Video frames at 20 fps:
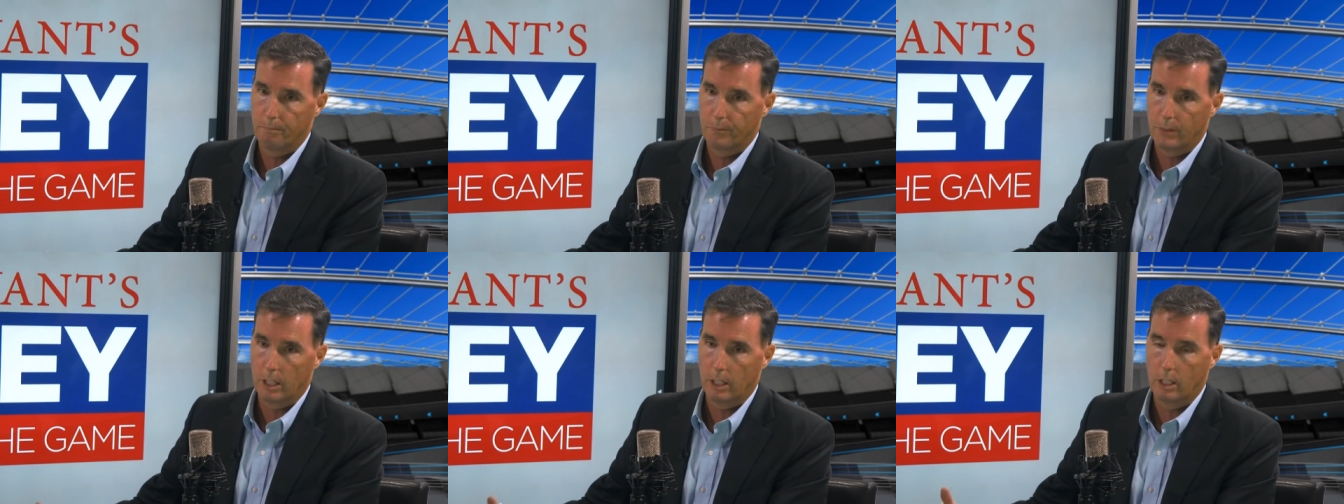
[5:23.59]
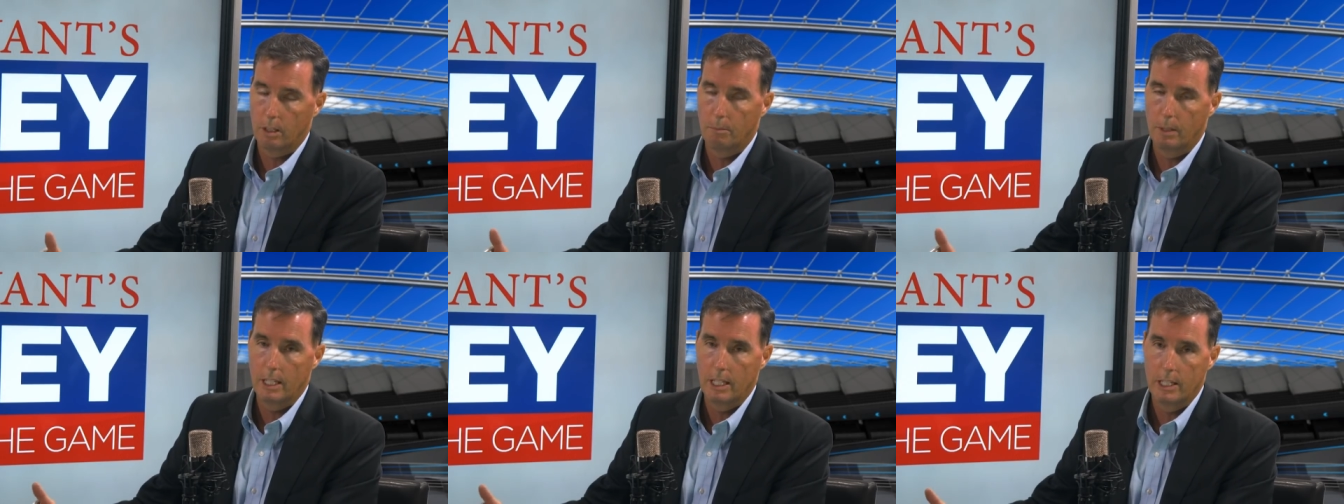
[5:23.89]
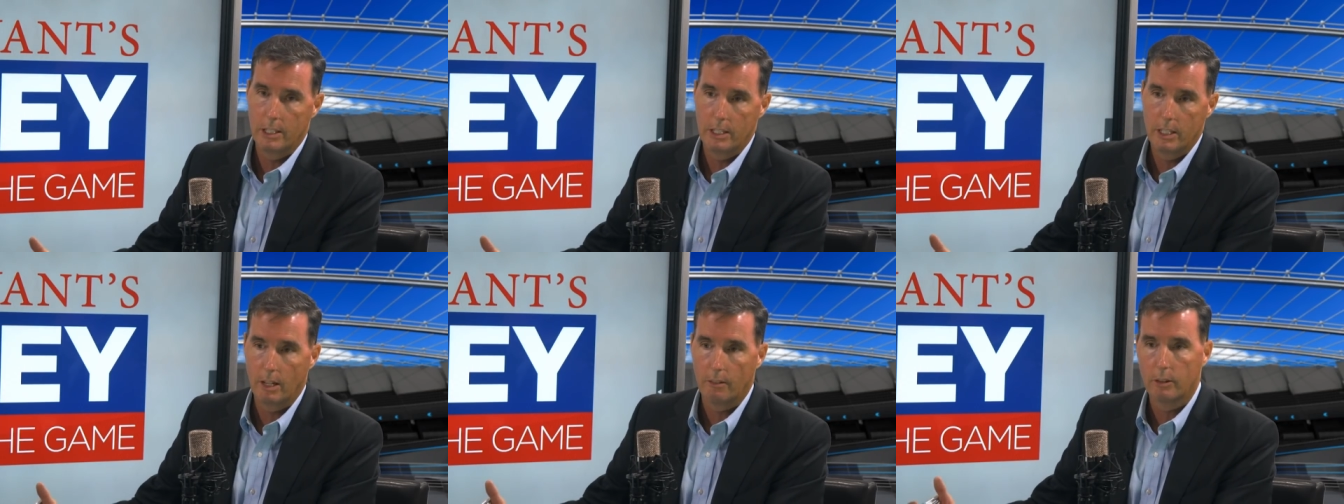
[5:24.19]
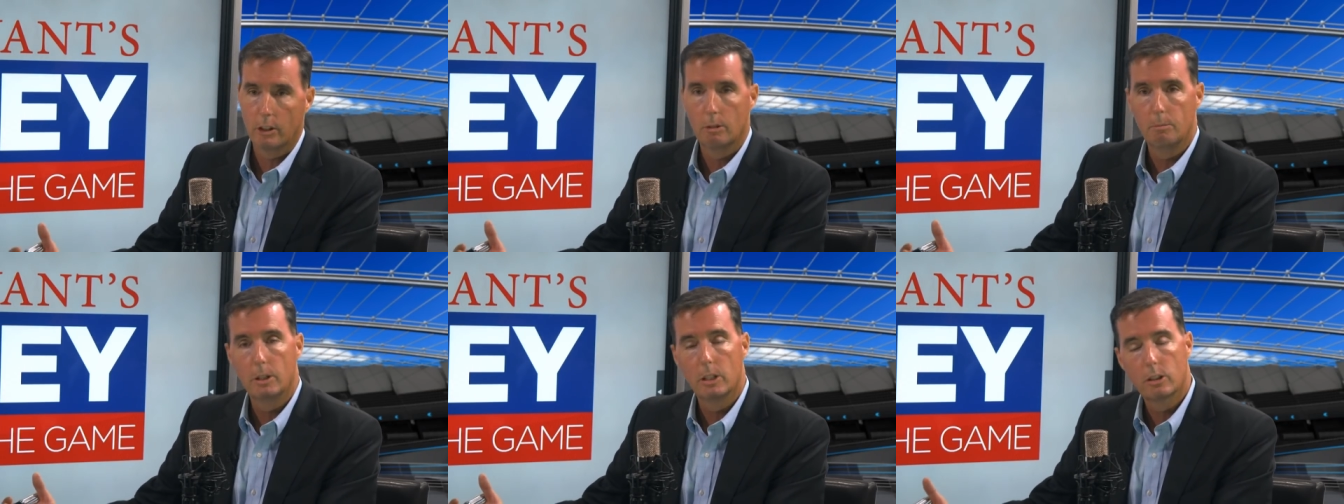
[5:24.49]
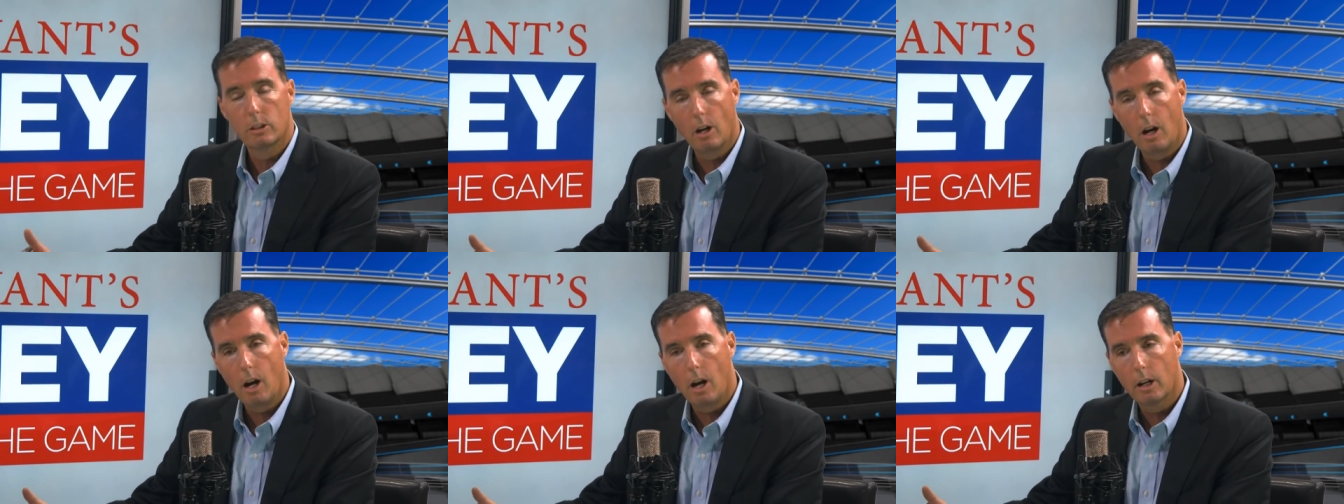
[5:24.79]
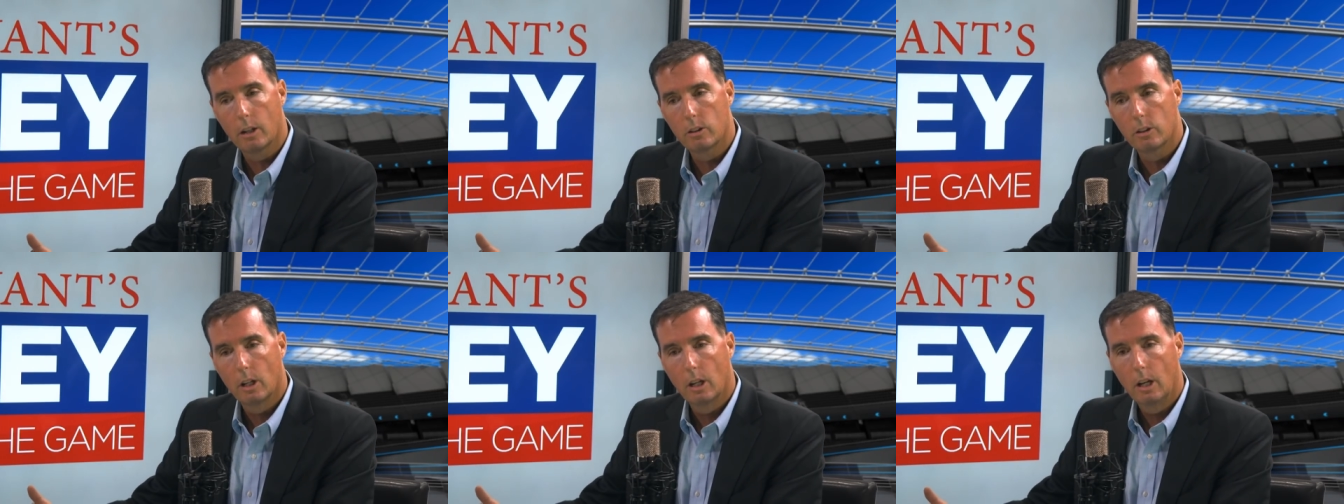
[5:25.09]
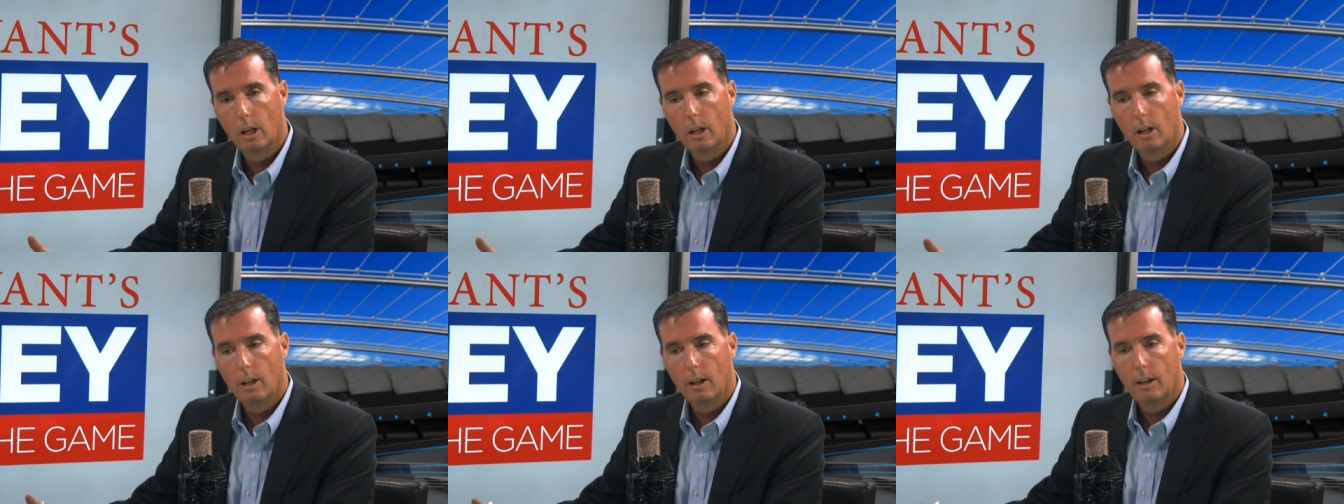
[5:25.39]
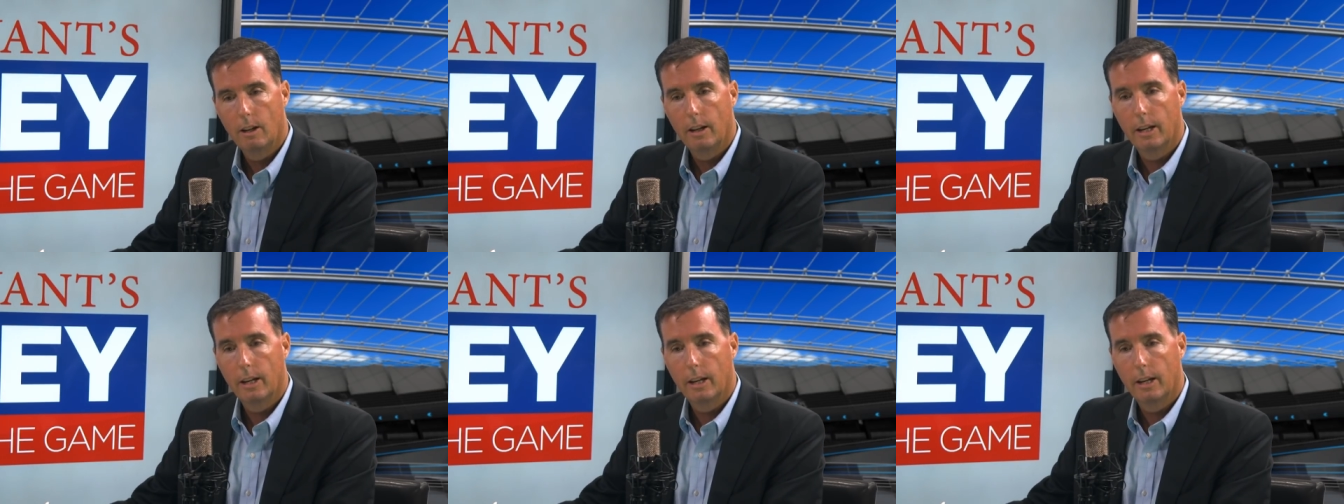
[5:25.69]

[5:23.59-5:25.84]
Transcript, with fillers: it could be an ETF, could be stocks, mm -hmm.